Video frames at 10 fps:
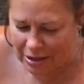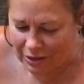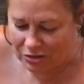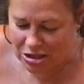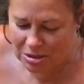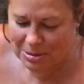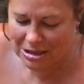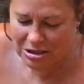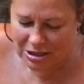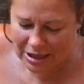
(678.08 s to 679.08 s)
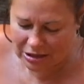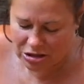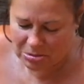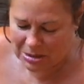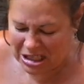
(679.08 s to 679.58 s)
enough. It depends on how
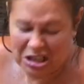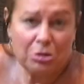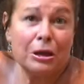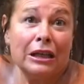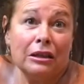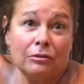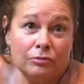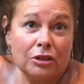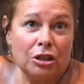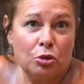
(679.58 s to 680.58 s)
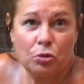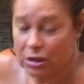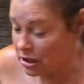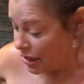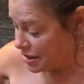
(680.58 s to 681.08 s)
tomatoey you
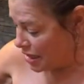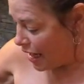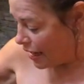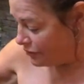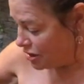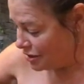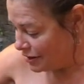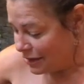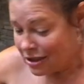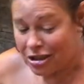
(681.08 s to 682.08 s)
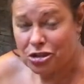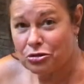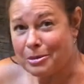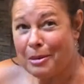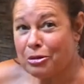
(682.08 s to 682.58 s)
would like to have it, because
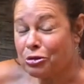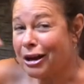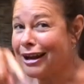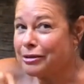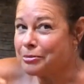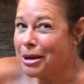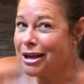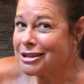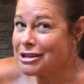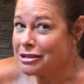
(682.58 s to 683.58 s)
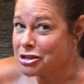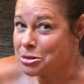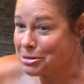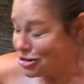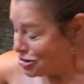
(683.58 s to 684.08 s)
remember, we're adding pasta and
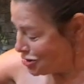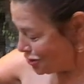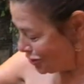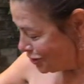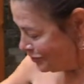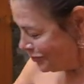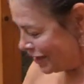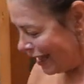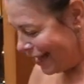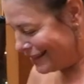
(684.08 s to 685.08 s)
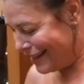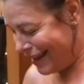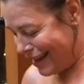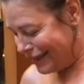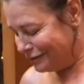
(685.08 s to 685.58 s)
spinach too. And
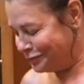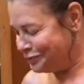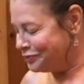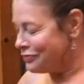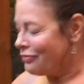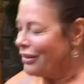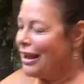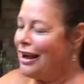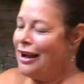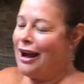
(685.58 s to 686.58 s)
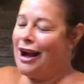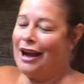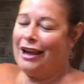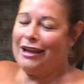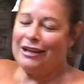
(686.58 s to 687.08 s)
then
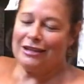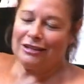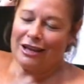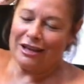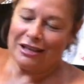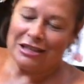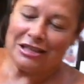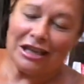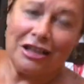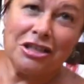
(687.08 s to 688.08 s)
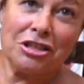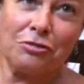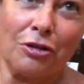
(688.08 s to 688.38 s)
I like diced